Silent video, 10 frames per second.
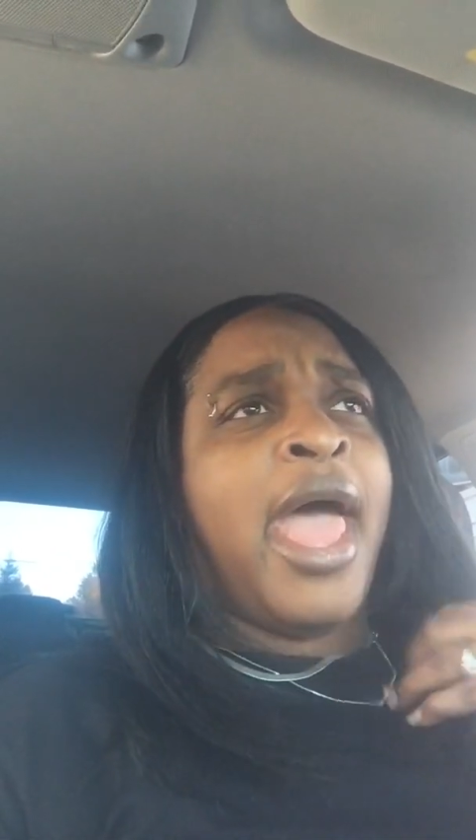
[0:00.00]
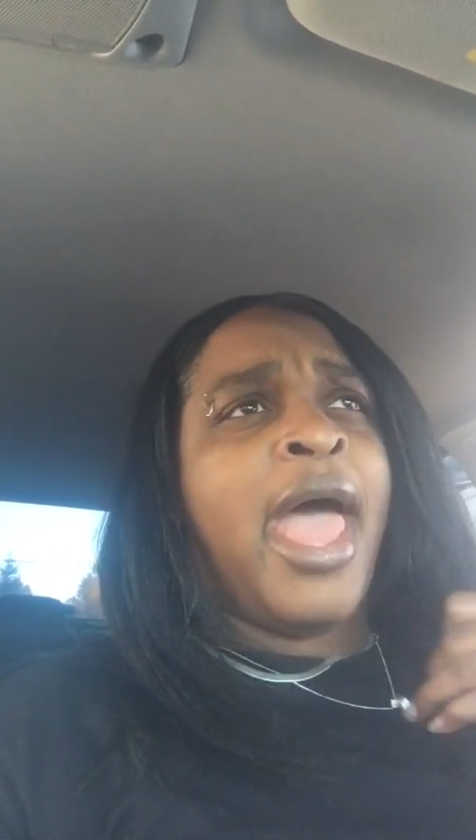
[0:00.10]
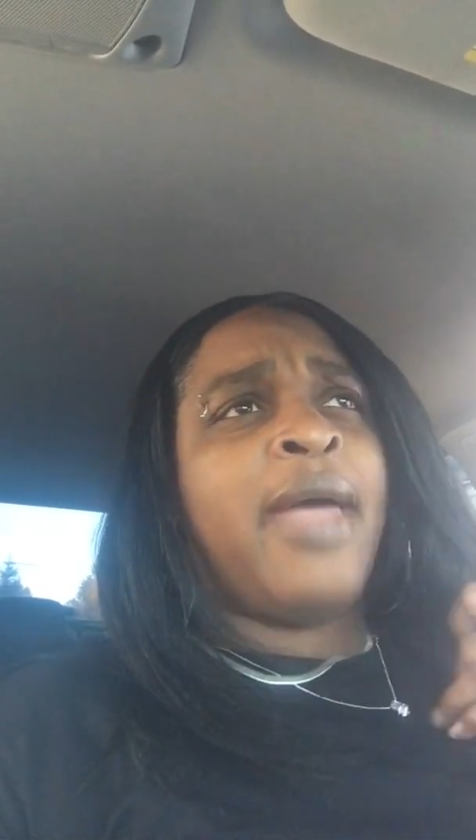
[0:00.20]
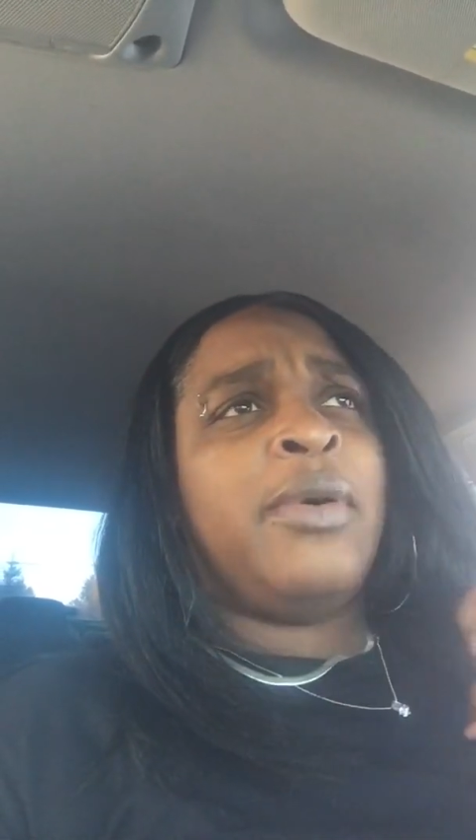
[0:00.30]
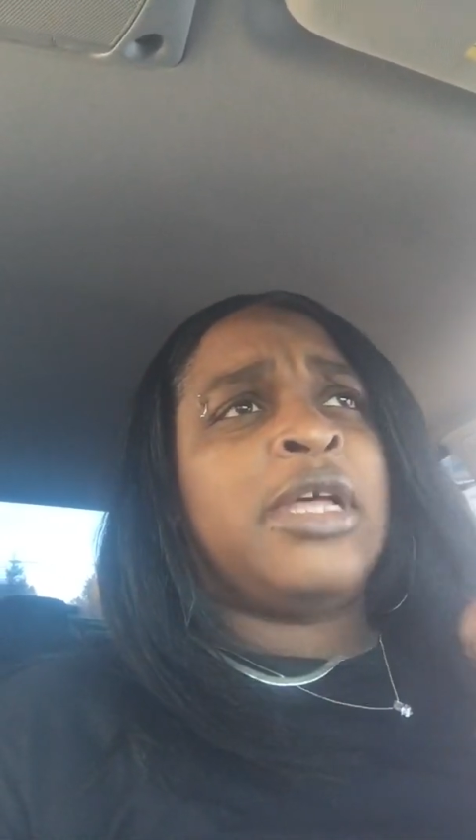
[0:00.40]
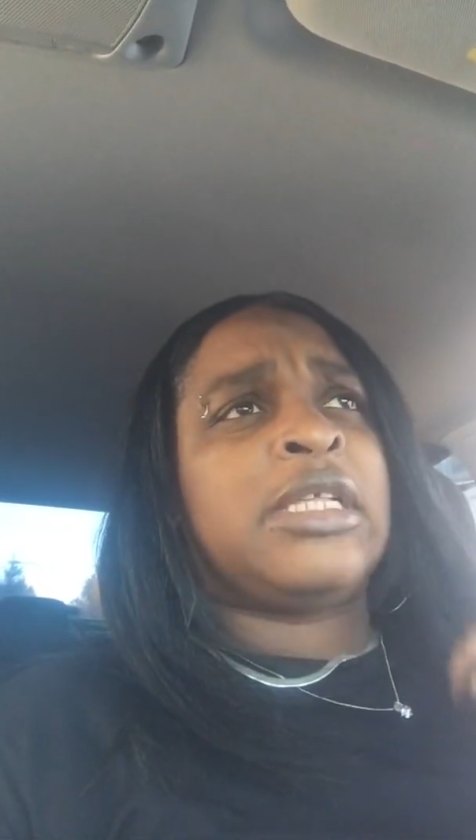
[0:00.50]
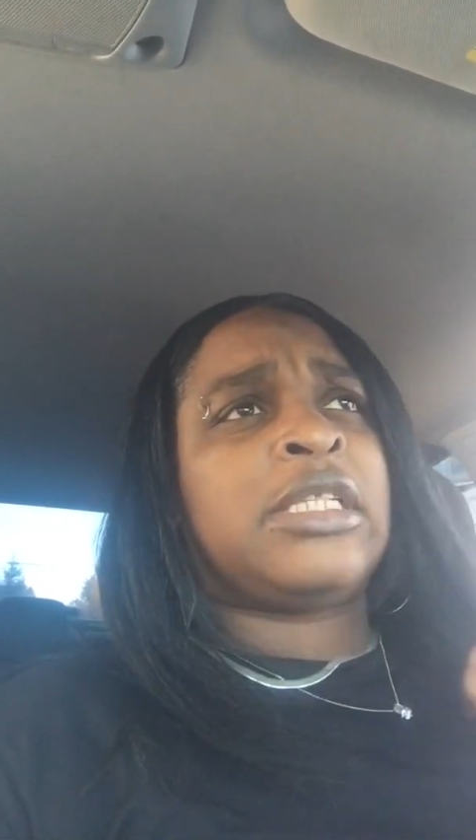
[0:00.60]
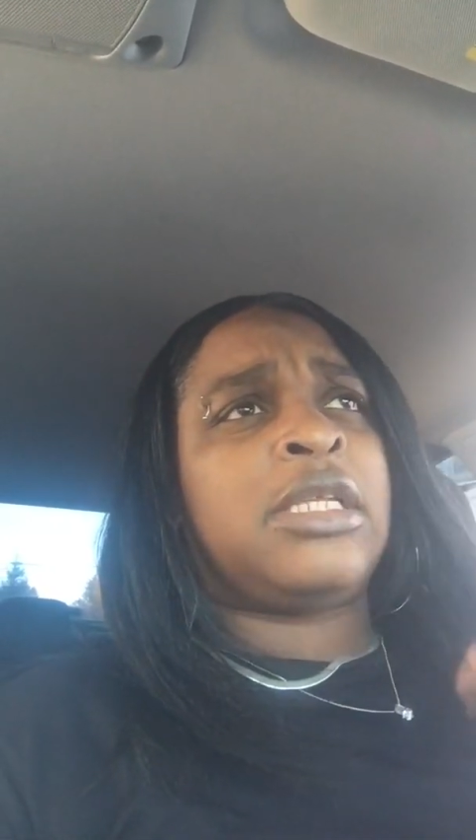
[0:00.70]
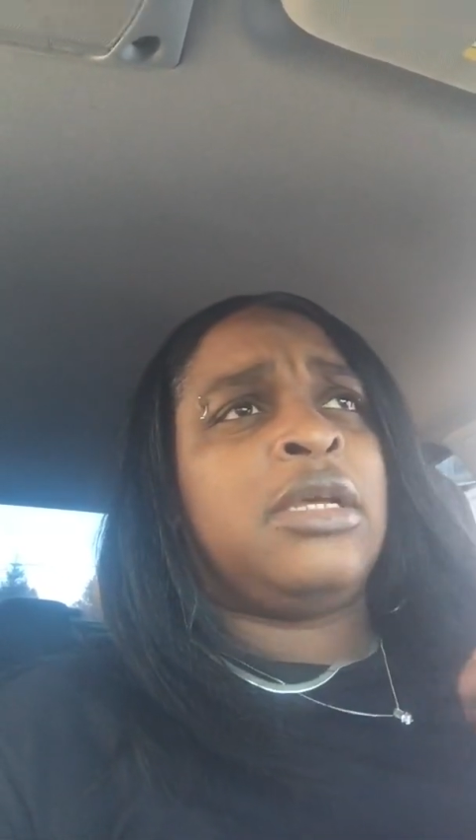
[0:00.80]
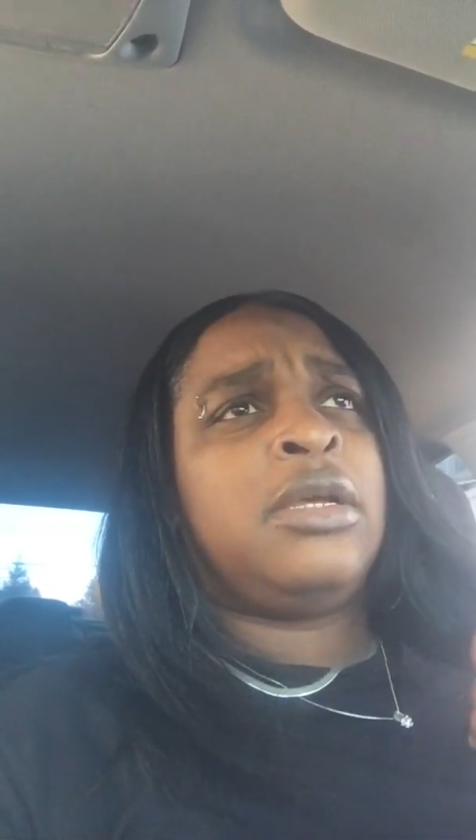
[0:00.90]
I
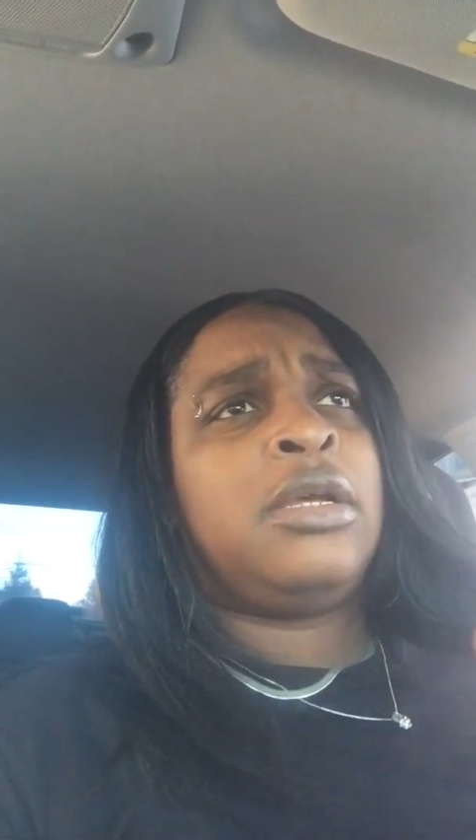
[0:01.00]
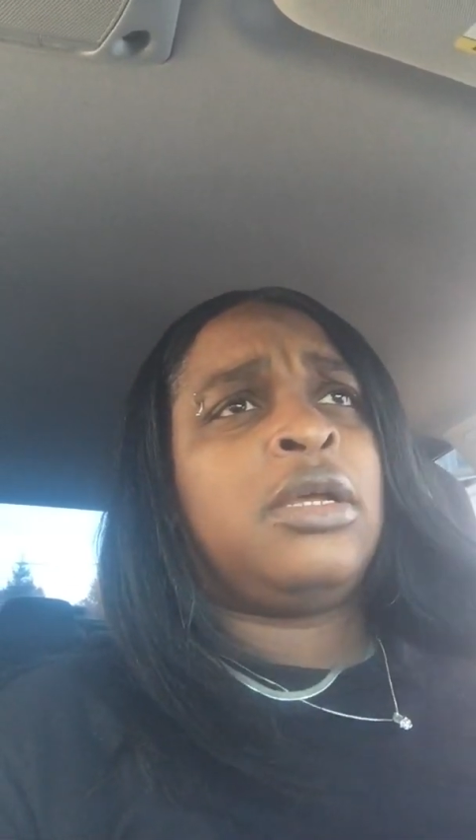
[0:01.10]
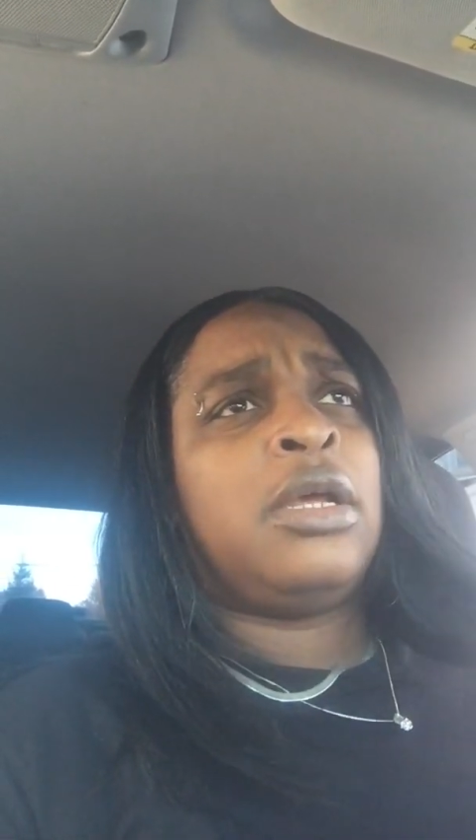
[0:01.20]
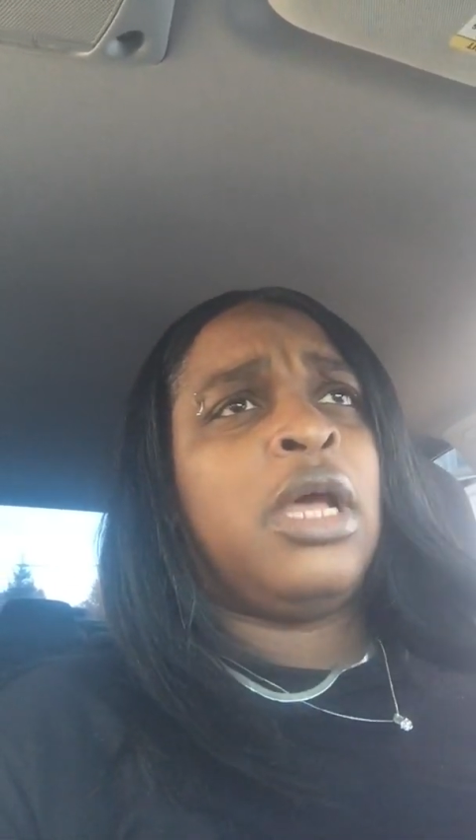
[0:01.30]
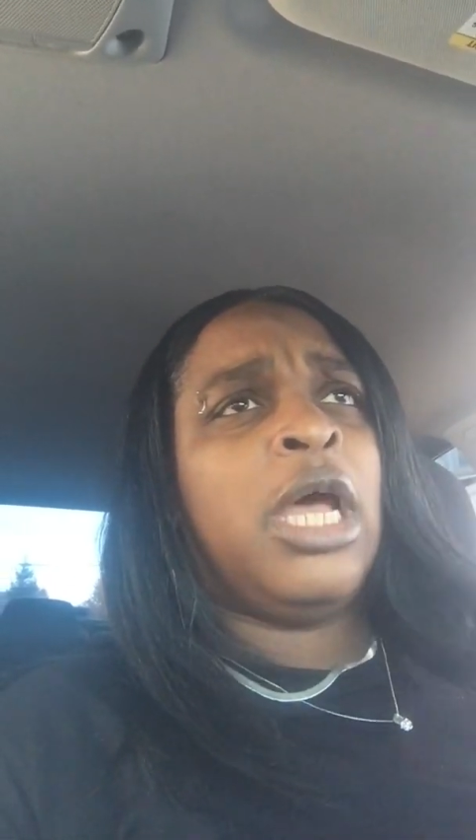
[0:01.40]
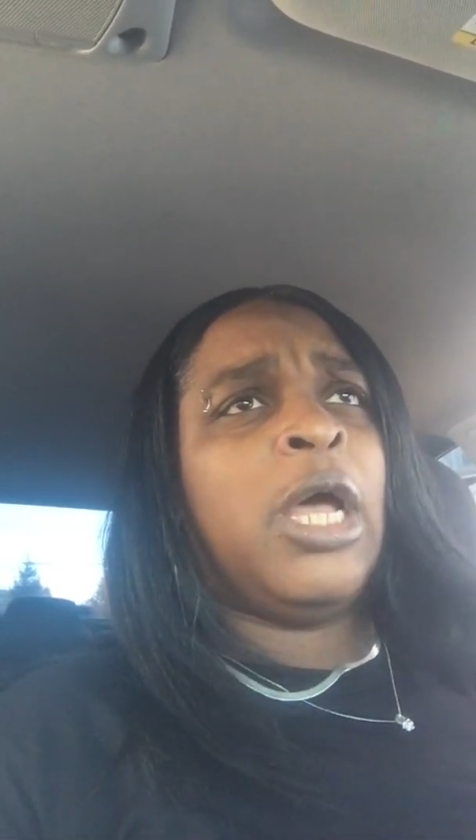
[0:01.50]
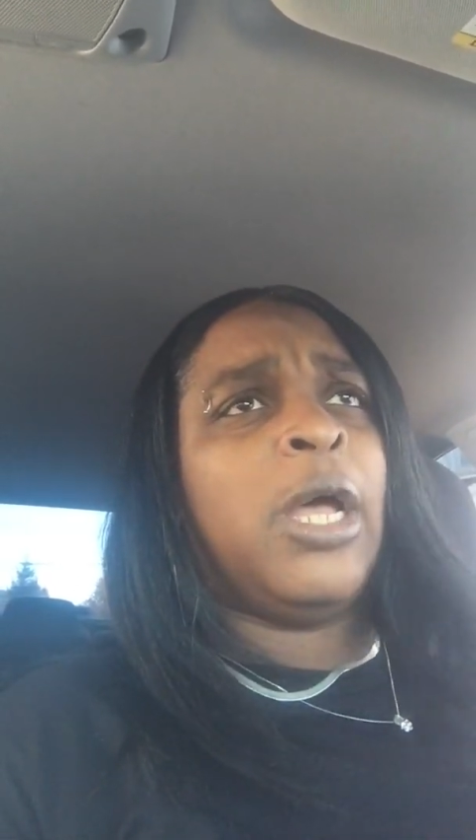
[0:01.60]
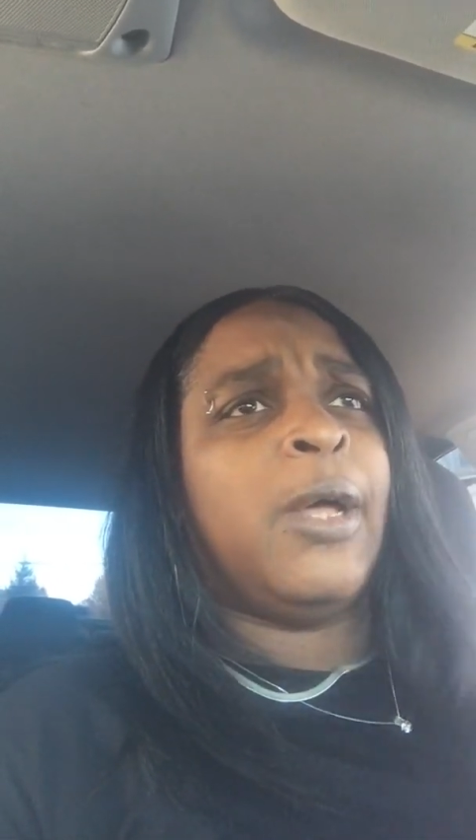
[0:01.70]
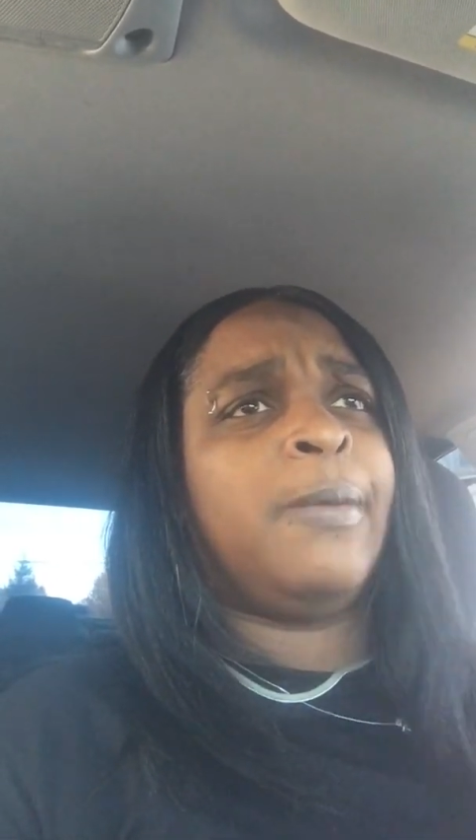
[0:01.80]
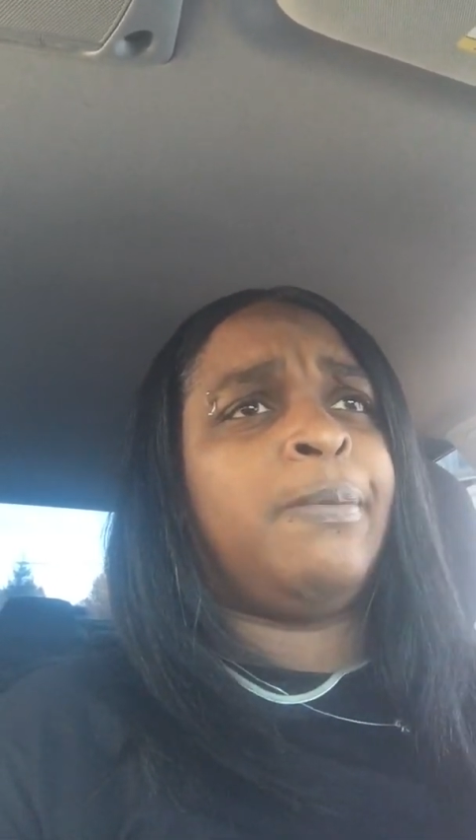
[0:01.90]
was
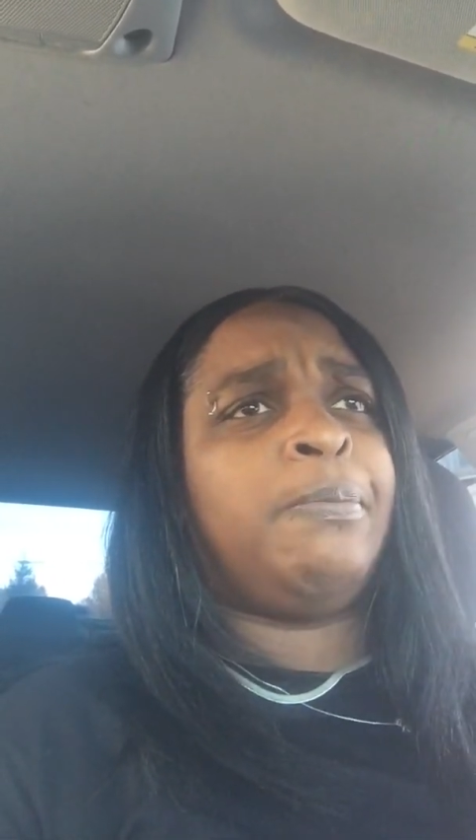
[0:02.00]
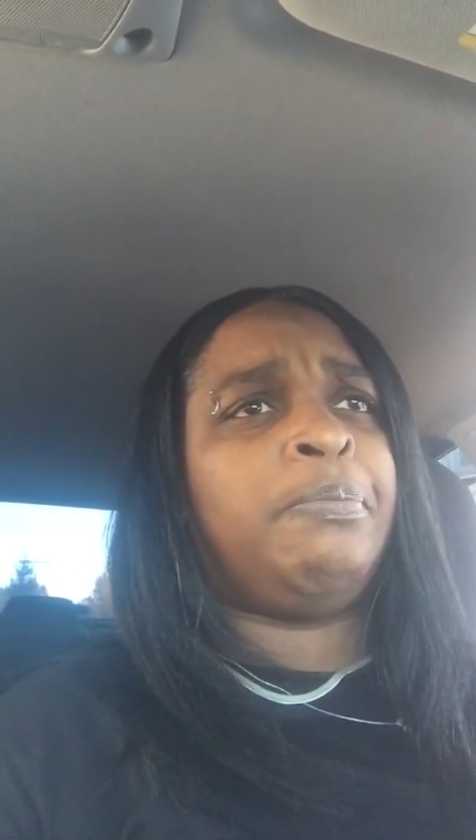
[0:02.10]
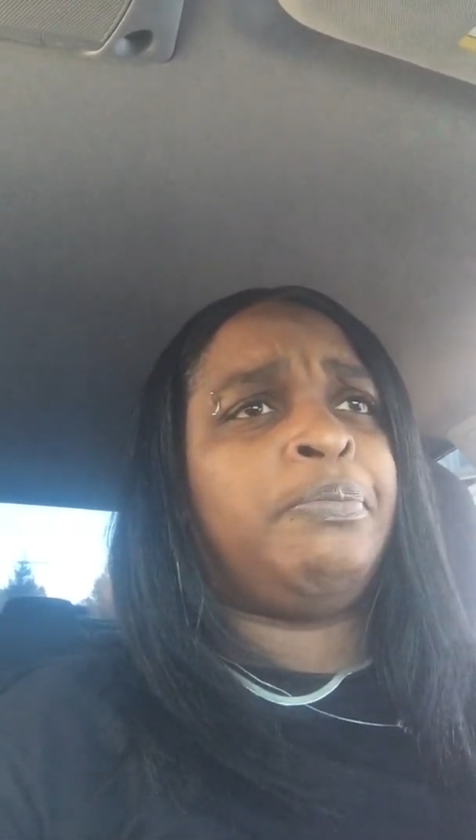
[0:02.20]
um,